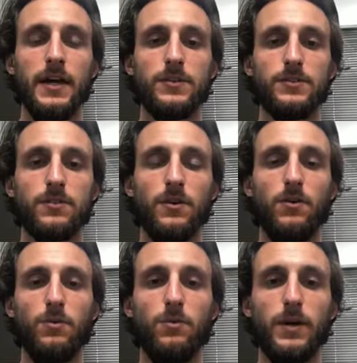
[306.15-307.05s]
And
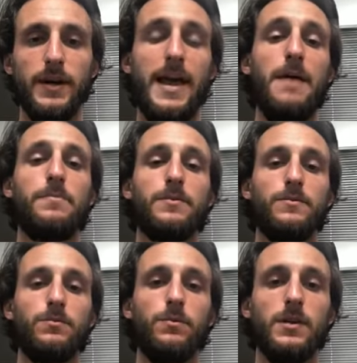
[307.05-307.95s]
so what had
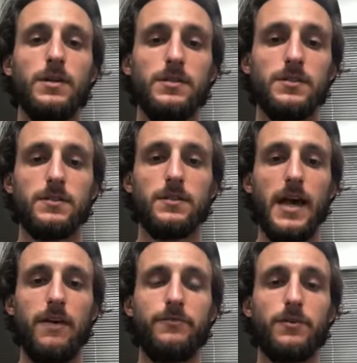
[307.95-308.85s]
happened was
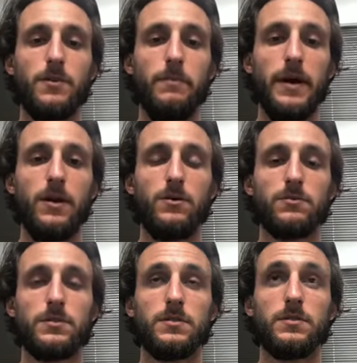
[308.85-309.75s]
after
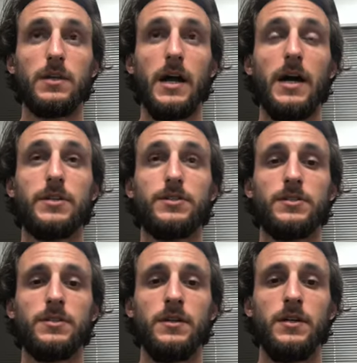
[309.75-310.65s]
about,
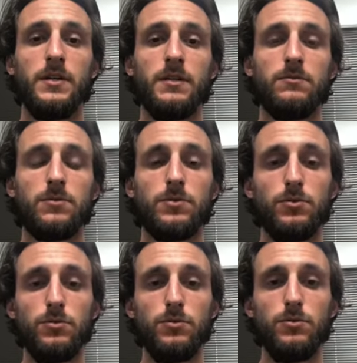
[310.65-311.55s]
gosh,
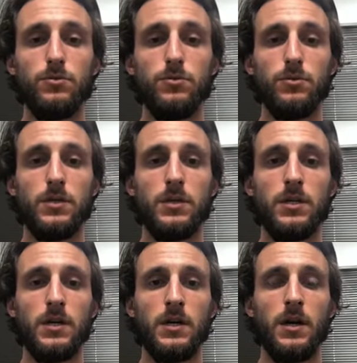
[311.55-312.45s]
two
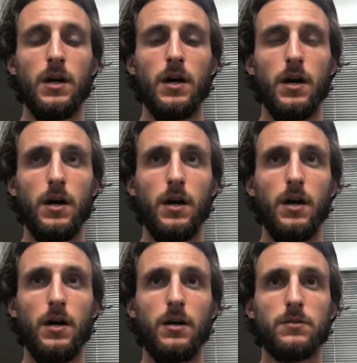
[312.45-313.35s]

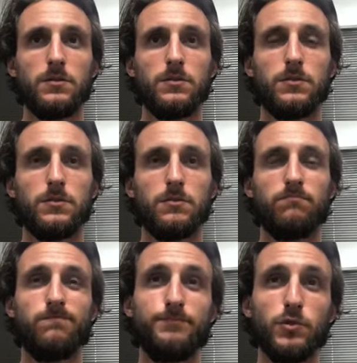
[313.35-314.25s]

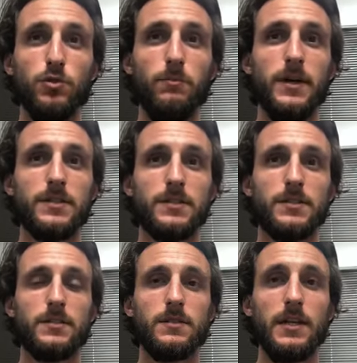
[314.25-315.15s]

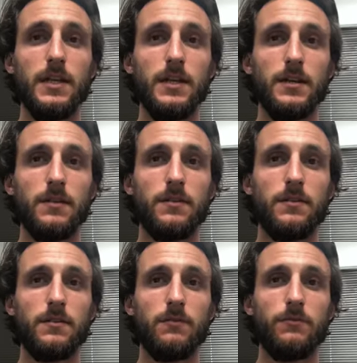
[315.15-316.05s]
months in
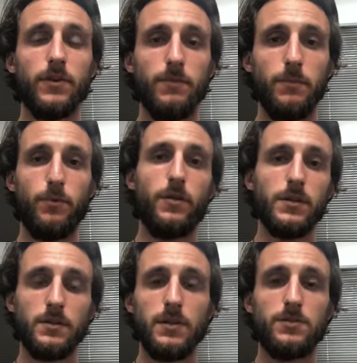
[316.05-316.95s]
from the
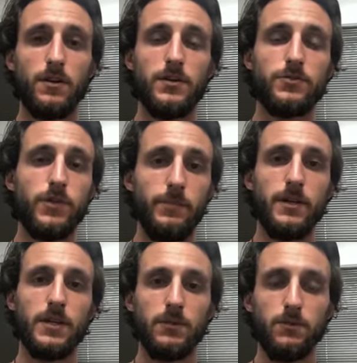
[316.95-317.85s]
point he started his
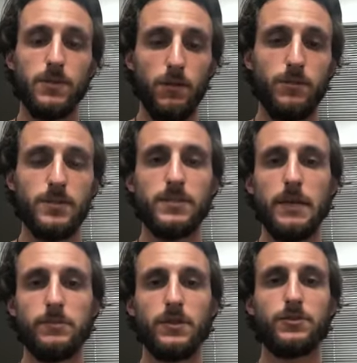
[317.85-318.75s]
treatment, he was done with his
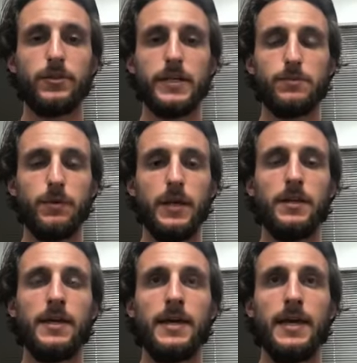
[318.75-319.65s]
stem cell
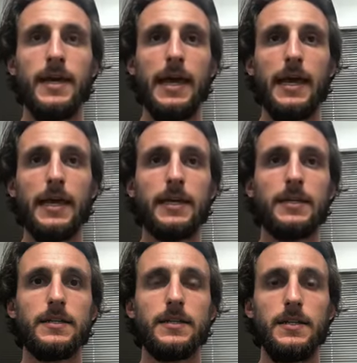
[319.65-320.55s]
transplant,
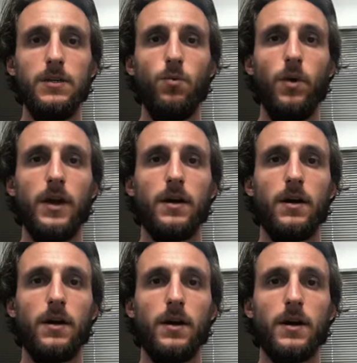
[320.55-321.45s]
and he went
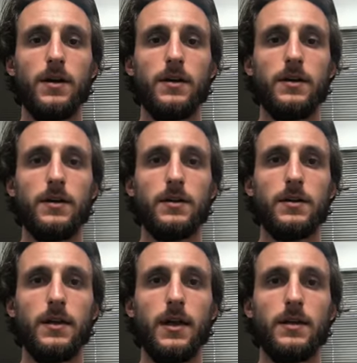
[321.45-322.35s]
on
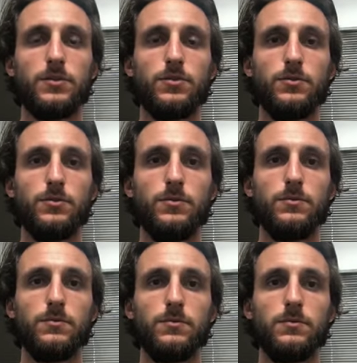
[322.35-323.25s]

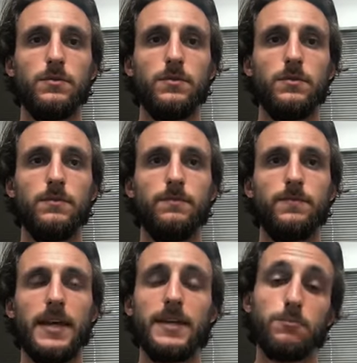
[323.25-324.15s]
to
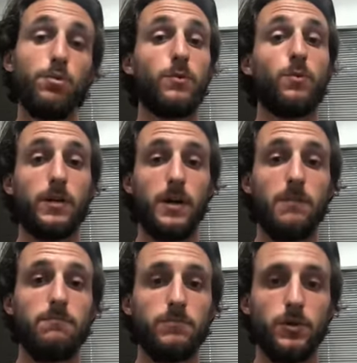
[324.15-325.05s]
get his blood work
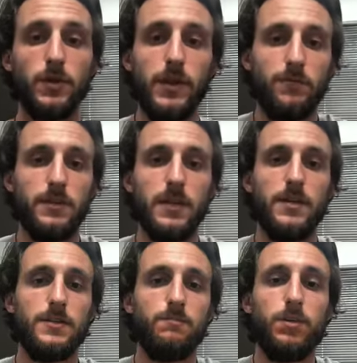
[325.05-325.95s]
up. So he had to
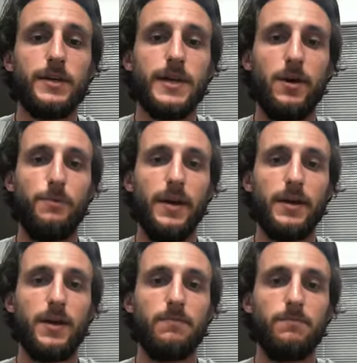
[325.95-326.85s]
get his blood count
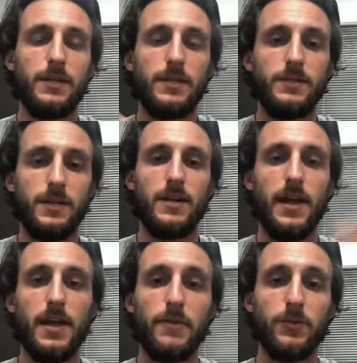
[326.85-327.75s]
back up because he had
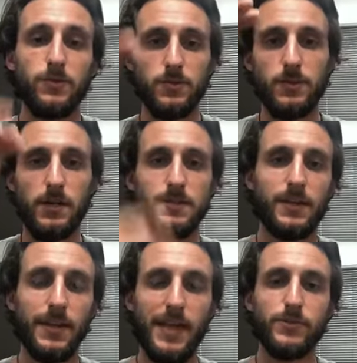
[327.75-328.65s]
AML, so it's a
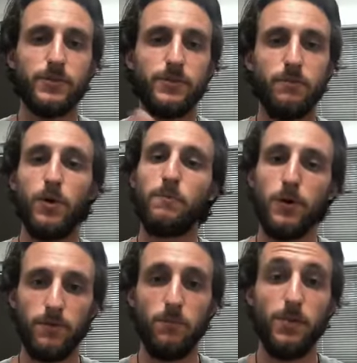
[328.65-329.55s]
cancer of the bone
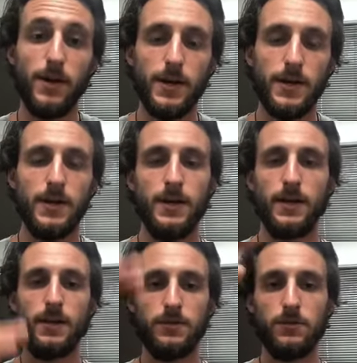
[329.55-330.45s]
marrow of the blood.
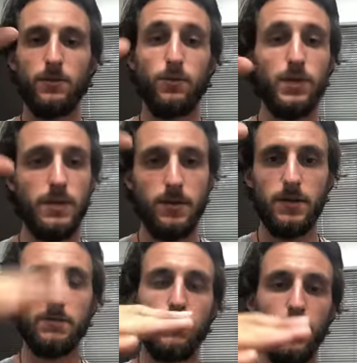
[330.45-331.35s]
And so leukemia
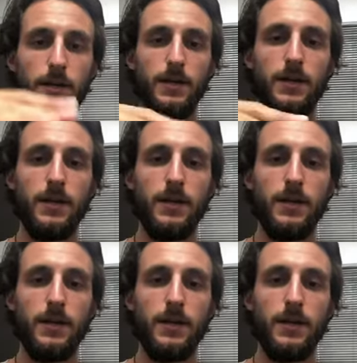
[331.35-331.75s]
is blood.